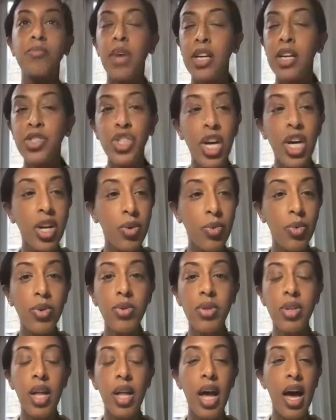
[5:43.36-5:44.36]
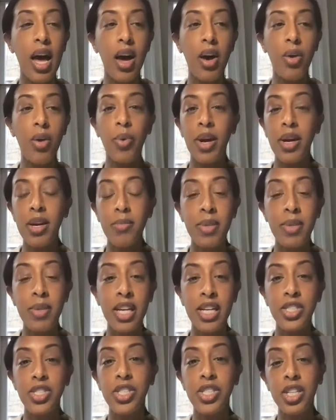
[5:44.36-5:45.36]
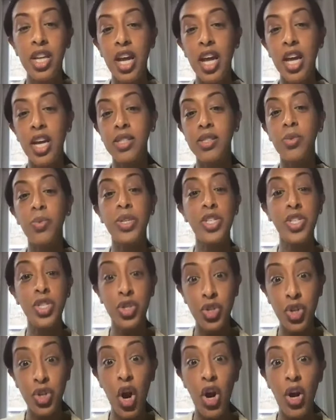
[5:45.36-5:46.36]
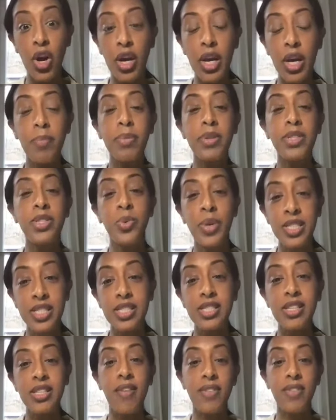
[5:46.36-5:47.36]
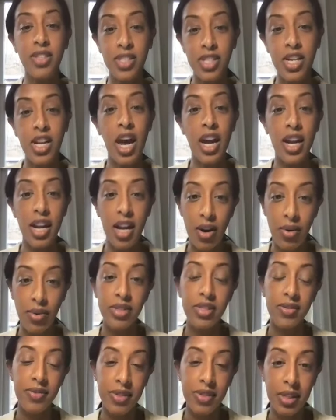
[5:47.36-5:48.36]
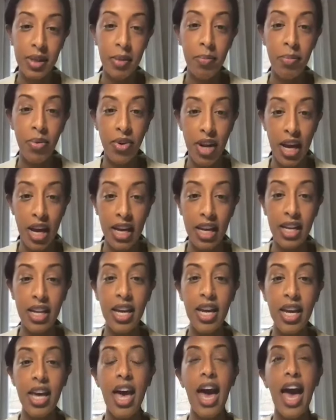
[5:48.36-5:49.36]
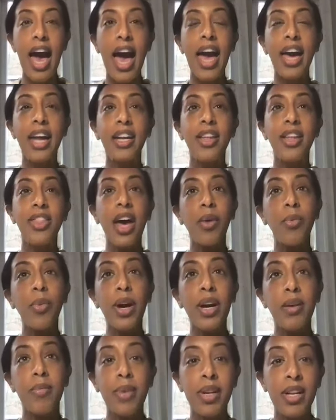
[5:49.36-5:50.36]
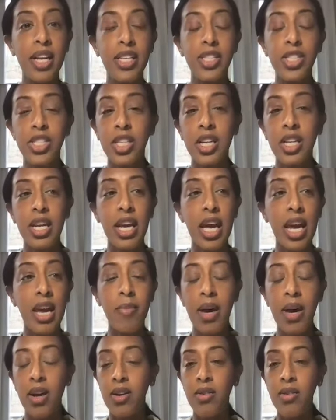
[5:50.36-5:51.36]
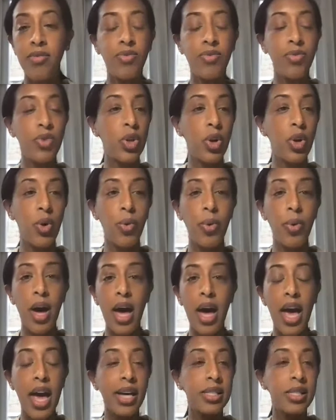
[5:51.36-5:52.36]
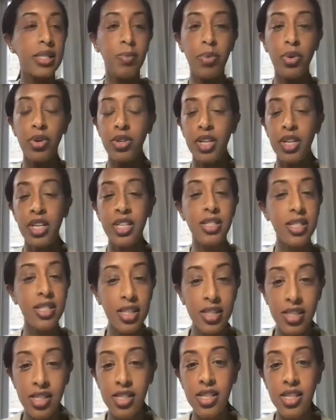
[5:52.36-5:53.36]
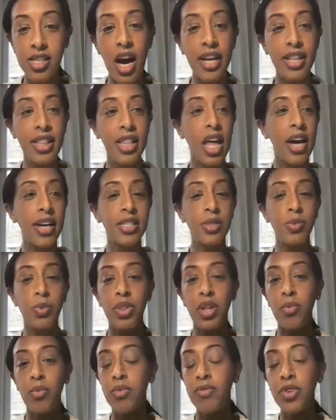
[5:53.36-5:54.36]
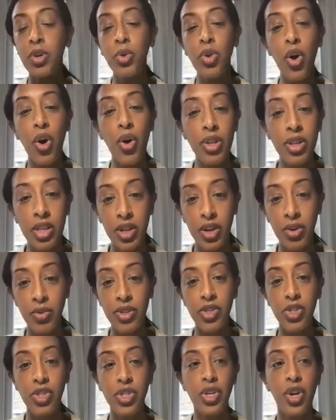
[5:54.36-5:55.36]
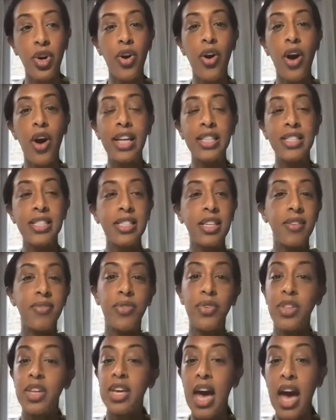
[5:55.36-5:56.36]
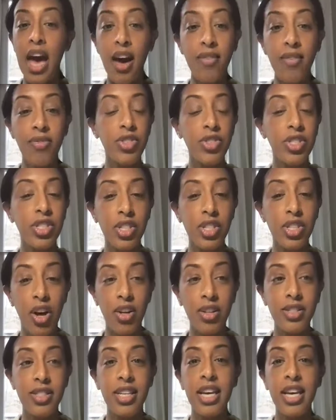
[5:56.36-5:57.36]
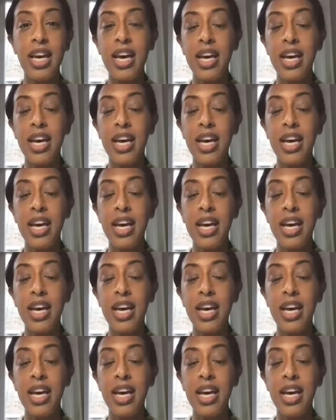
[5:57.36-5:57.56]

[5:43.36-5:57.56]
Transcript: A general recommendation is we should target between 7 to 9 hours of sleep per night. And that recommendation came out of, you know, expert consensus guidelines where they reviewed all the literature and said for the average adult,